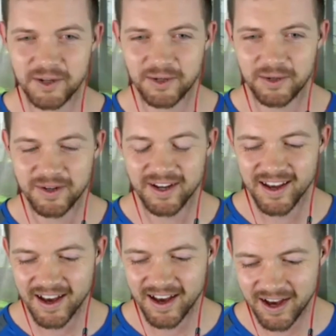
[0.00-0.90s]
who
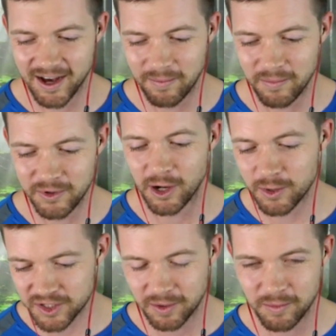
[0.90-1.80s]

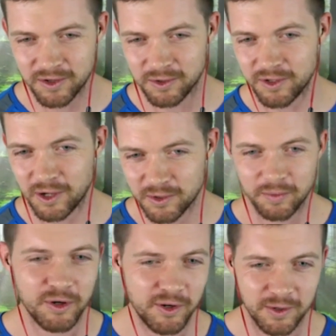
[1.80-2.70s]
knows someone, or knows
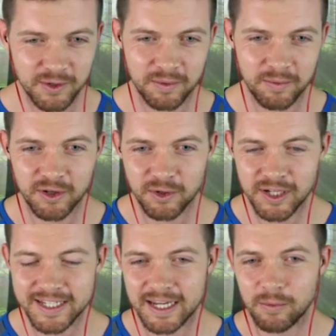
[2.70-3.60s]
someone who knows someone who
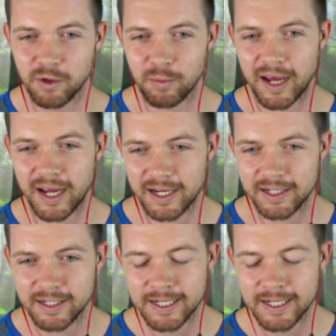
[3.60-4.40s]
needs help with pain,